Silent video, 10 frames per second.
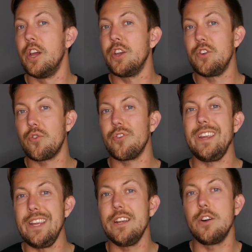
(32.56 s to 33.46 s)
Your
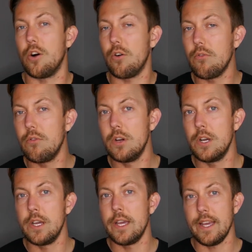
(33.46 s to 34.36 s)
ego
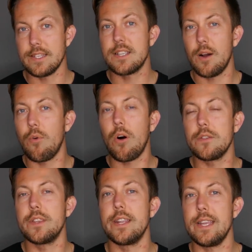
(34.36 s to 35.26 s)
is the
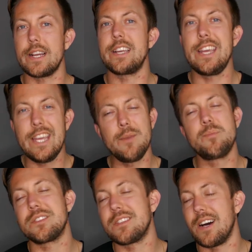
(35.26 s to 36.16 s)
one that
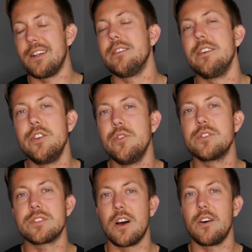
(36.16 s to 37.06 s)
keeps telling you
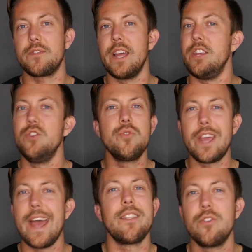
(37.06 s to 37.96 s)
stuff that you
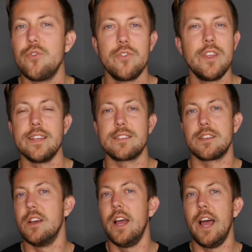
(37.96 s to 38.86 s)
can't do
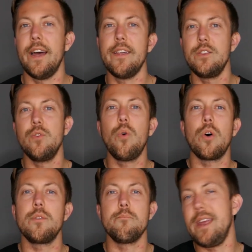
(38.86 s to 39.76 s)
this and you
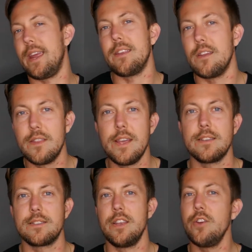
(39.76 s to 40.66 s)
won't make it in
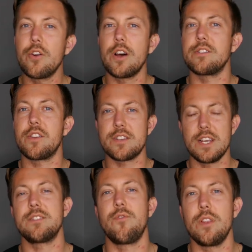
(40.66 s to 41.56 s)
this and you're not
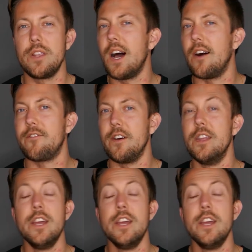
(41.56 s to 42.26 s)
successful enough and